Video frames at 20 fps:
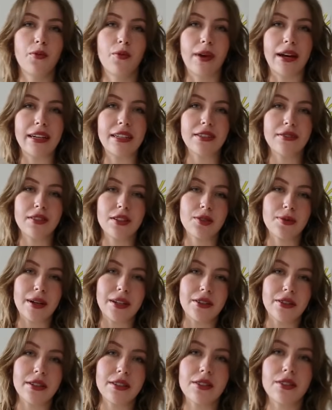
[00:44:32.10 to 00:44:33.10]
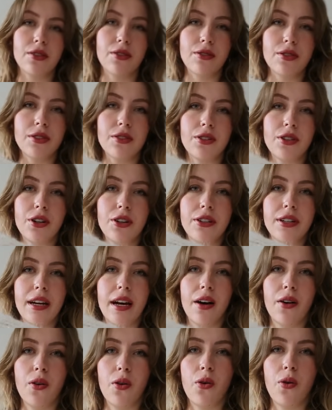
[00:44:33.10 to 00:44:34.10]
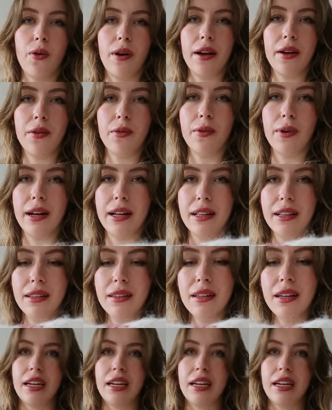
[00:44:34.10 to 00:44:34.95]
weight of the sweater has also turned out quite well.